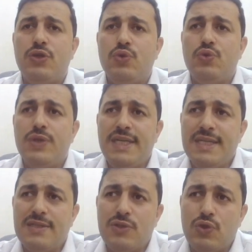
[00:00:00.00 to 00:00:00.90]
you
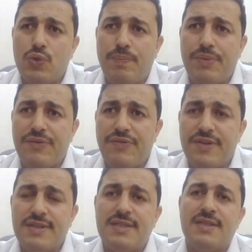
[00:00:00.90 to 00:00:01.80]
need to
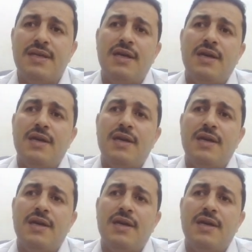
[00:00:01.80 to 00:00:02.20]
prevent